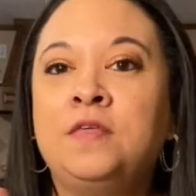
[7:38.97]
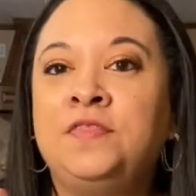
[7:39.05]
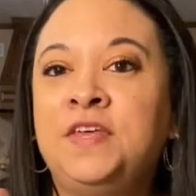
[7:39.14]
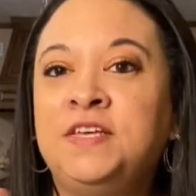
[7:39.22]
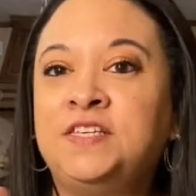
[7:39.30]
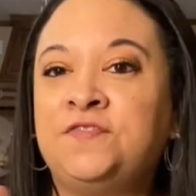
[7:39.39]

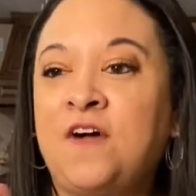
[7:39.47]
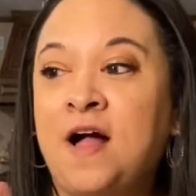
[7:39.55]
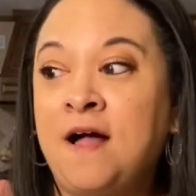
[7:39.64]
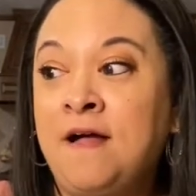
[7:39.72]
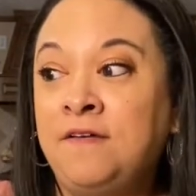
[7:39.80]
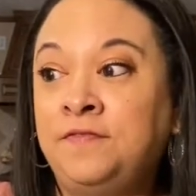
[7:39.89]
These
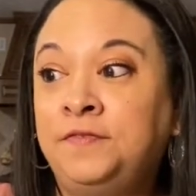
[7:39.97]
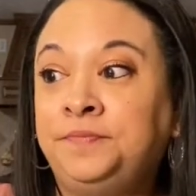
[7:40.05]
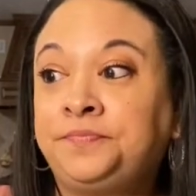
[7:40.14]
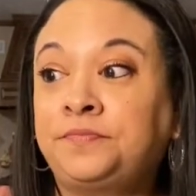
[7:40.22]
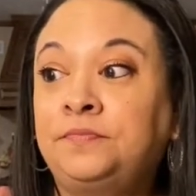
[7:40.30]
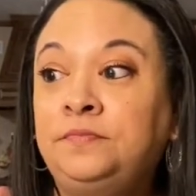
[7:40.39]
five,
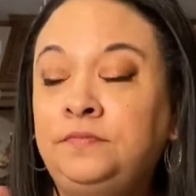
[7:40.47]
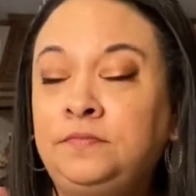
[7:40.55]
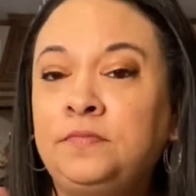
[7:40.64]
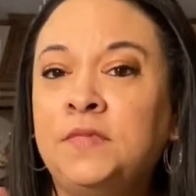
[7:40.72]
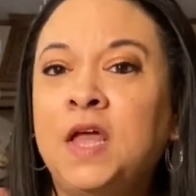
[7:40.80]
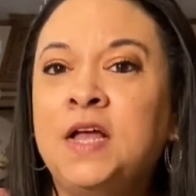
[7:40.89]

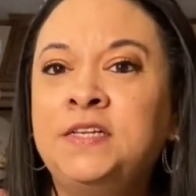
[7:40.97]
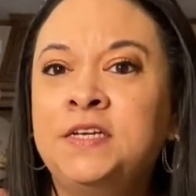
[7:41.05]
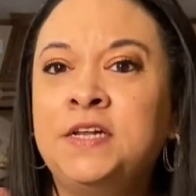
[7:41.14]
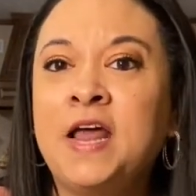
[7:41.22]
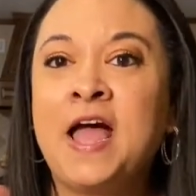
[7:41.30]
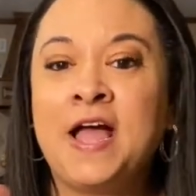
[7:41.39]
I
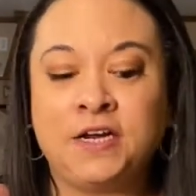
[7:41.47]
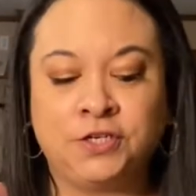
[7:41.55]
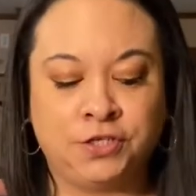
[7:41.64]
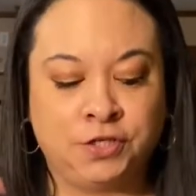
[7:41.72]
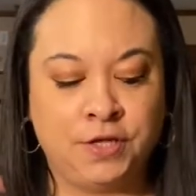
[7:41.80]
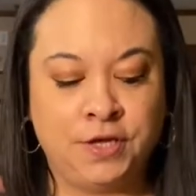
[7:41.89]
did
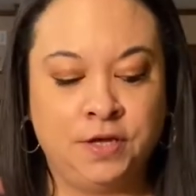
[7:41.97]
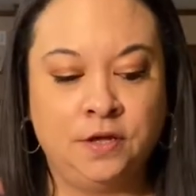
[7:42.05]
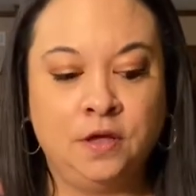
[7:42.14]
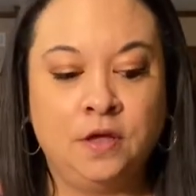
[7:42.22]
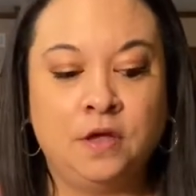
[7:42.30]
actually